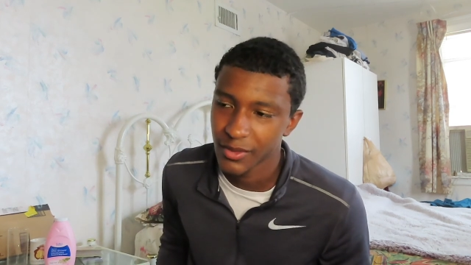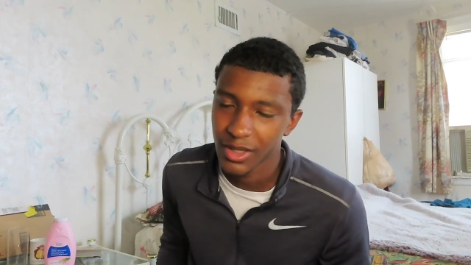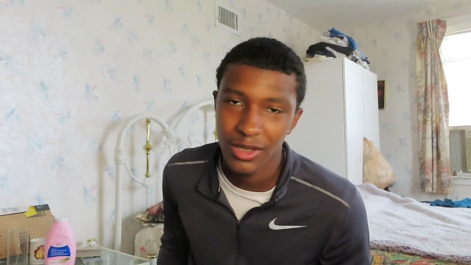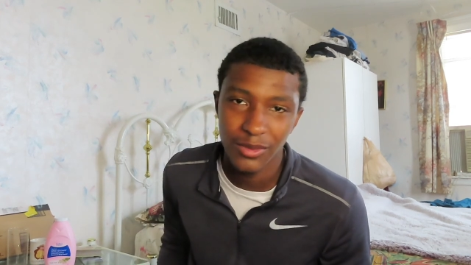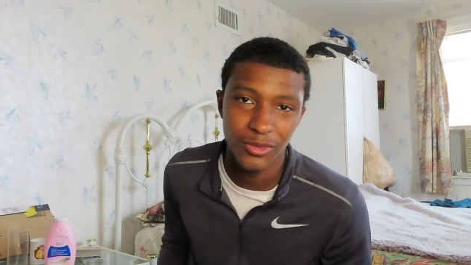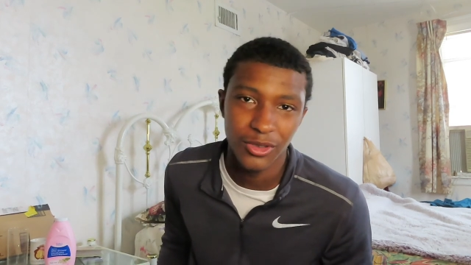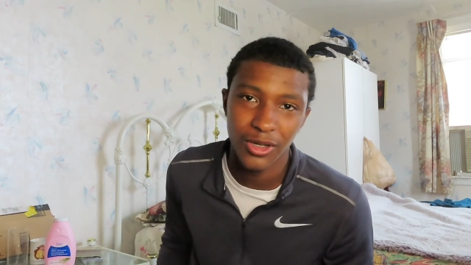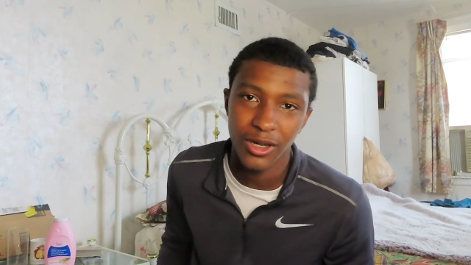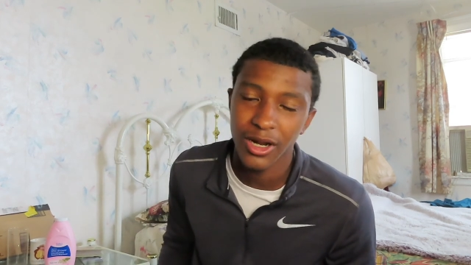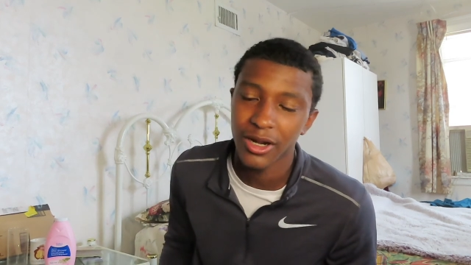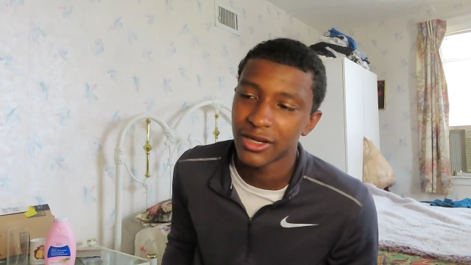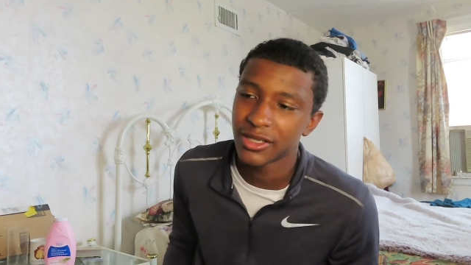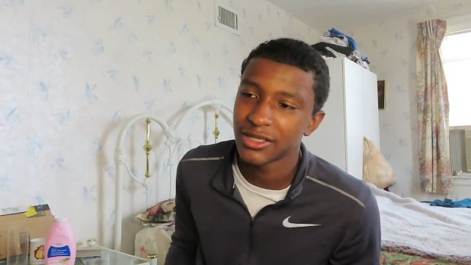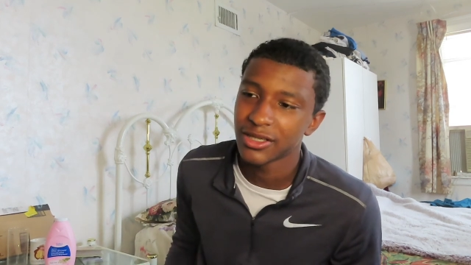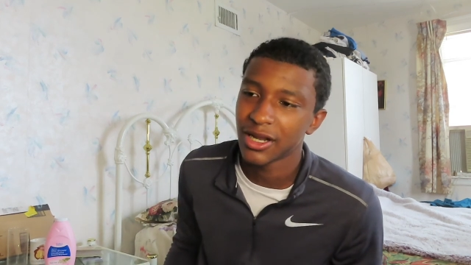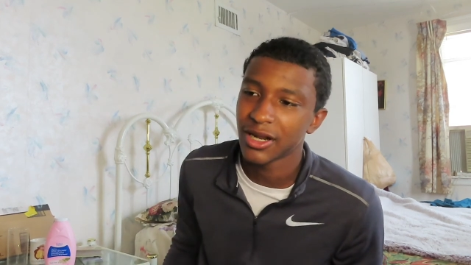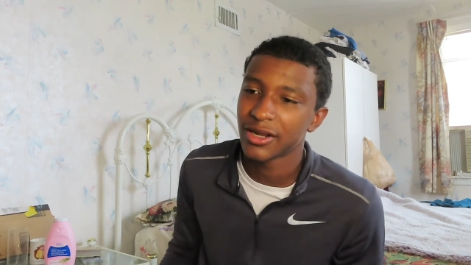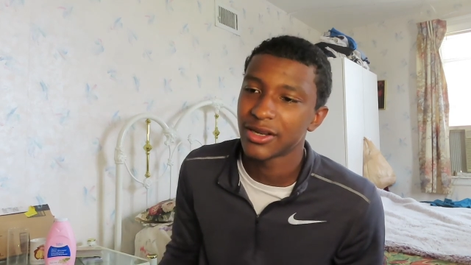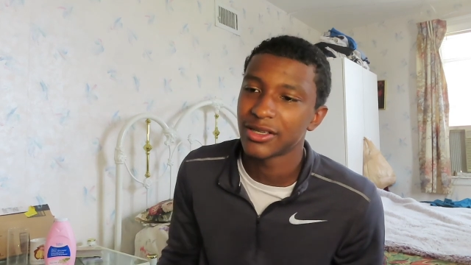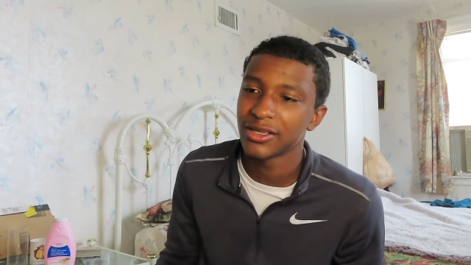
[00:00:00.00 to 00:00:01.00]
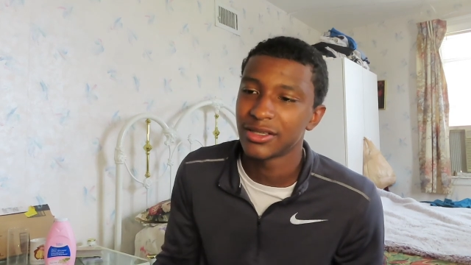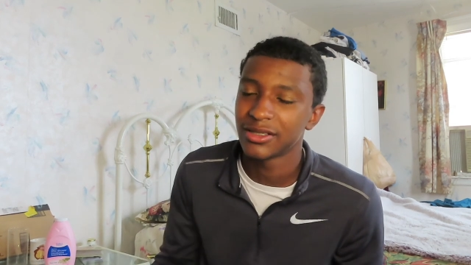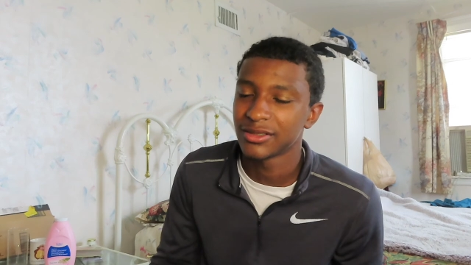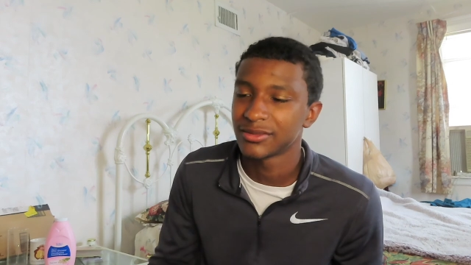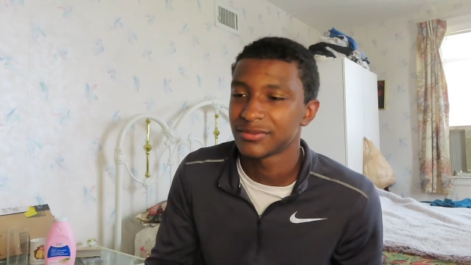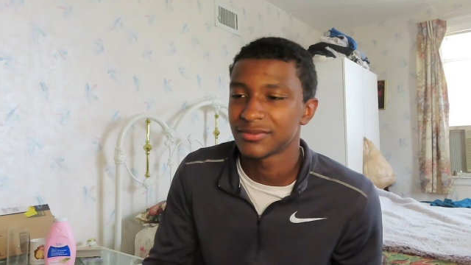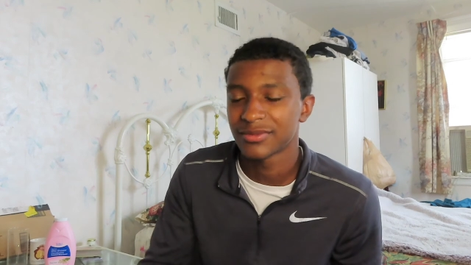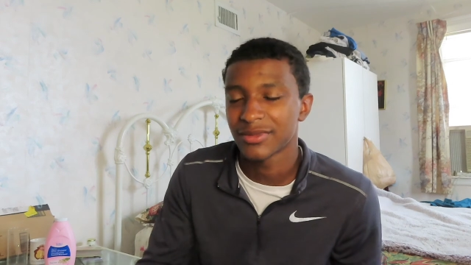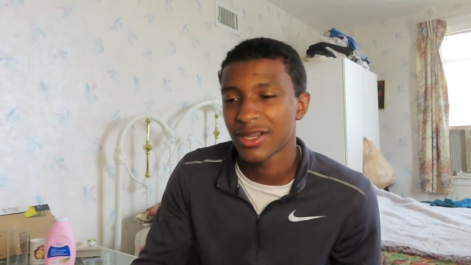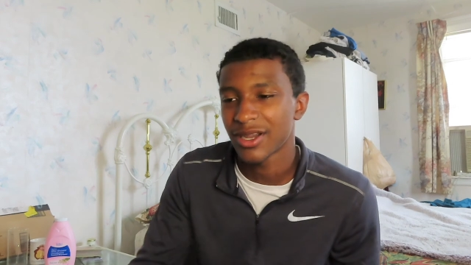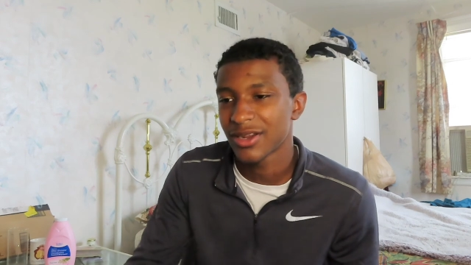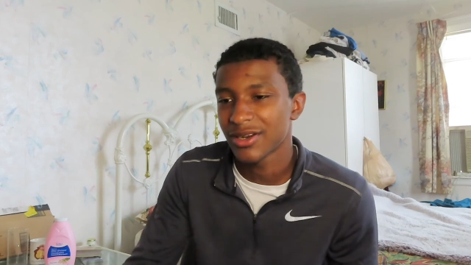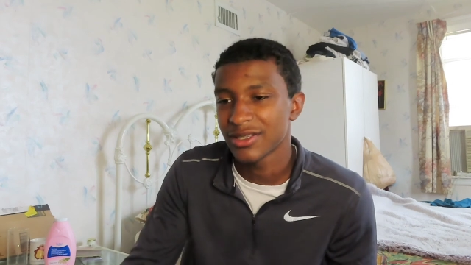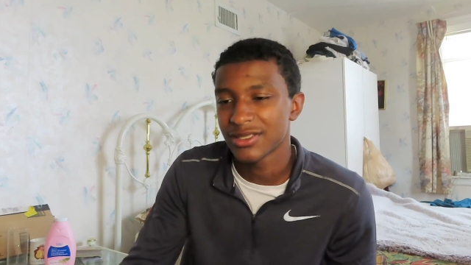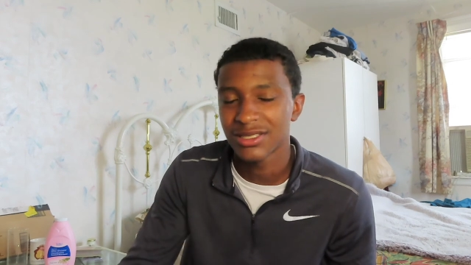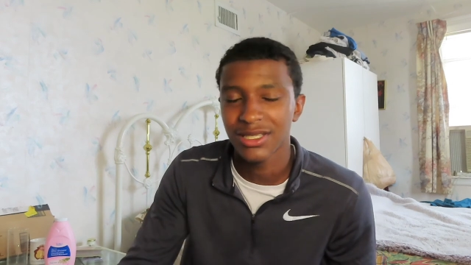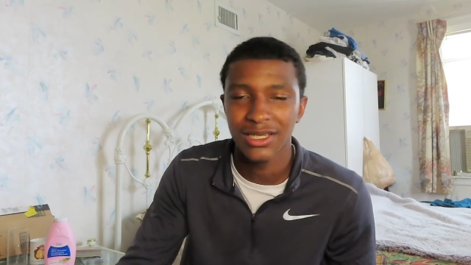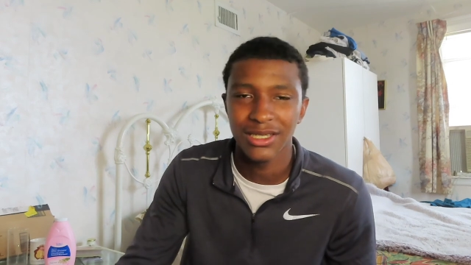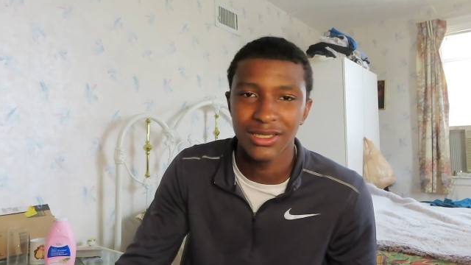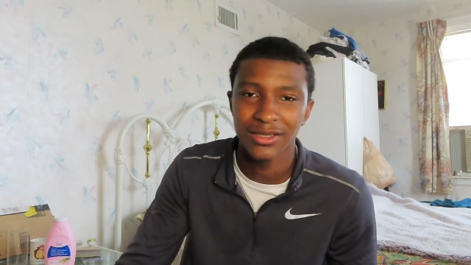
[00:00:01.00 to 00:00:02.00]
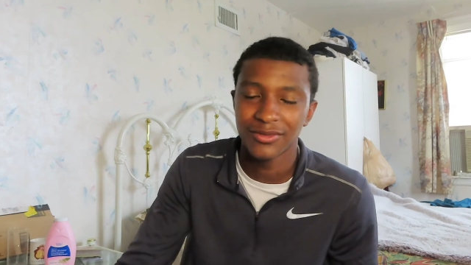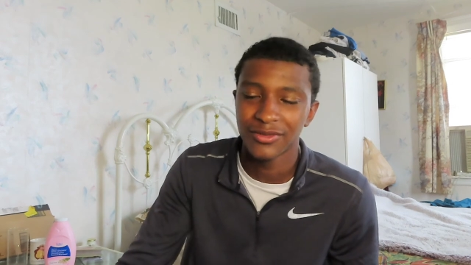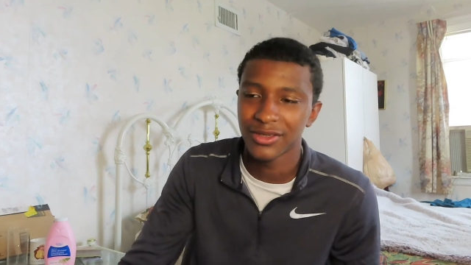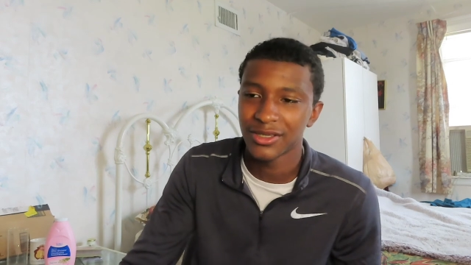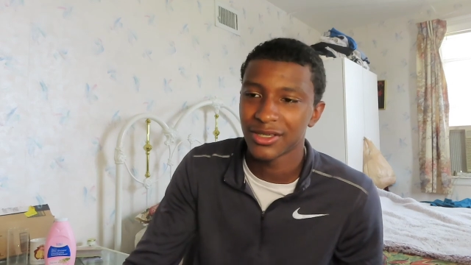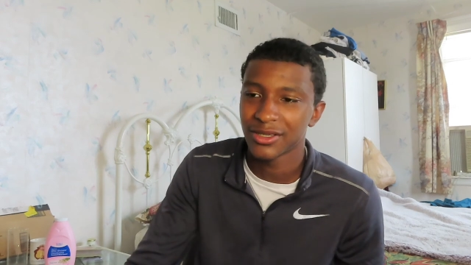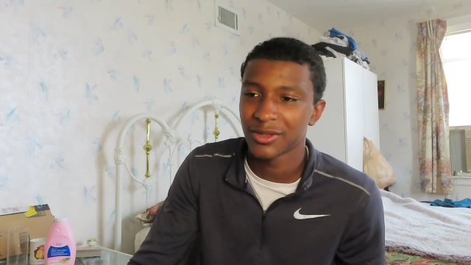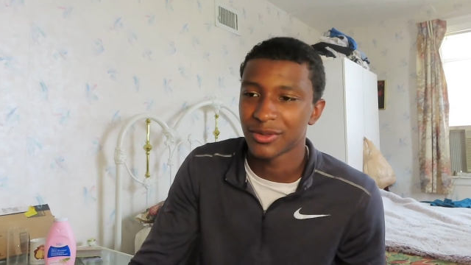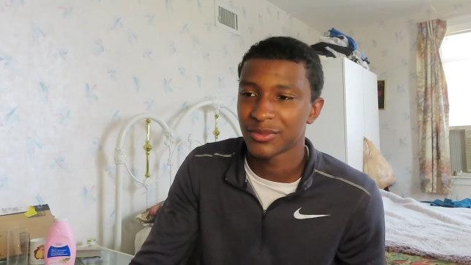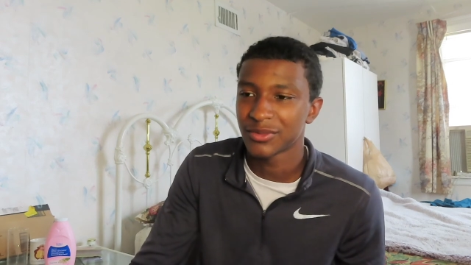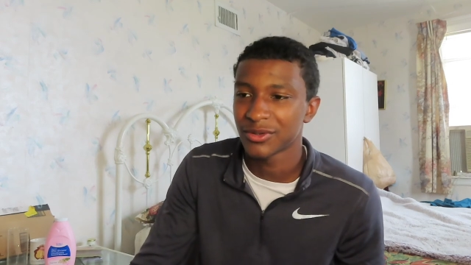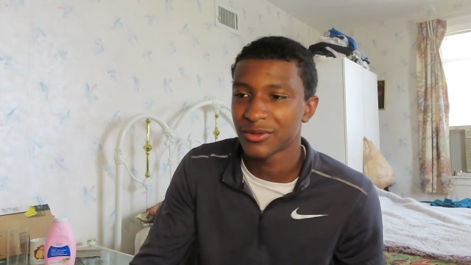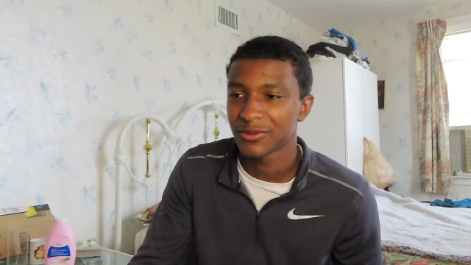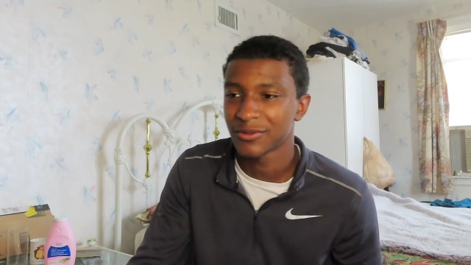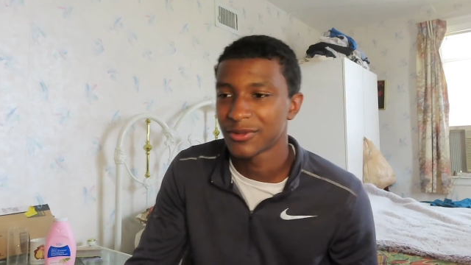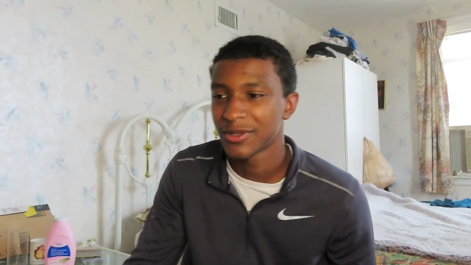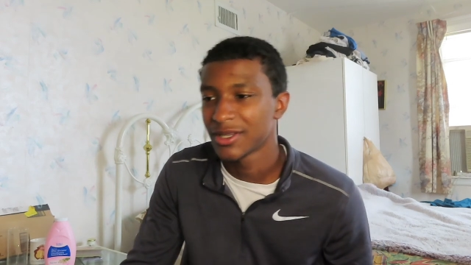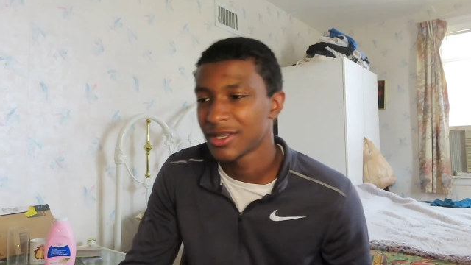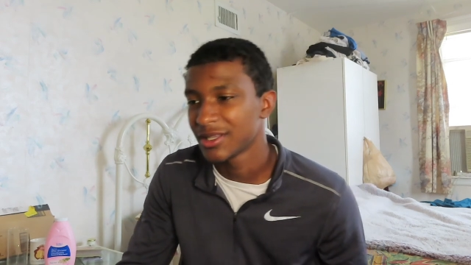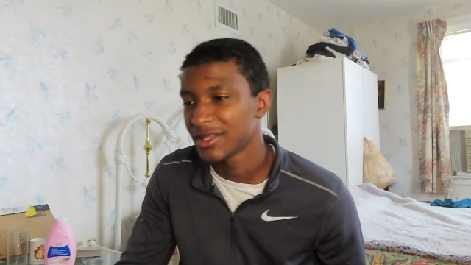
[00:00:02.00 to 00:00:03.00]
Come on. I already said in the video, bro.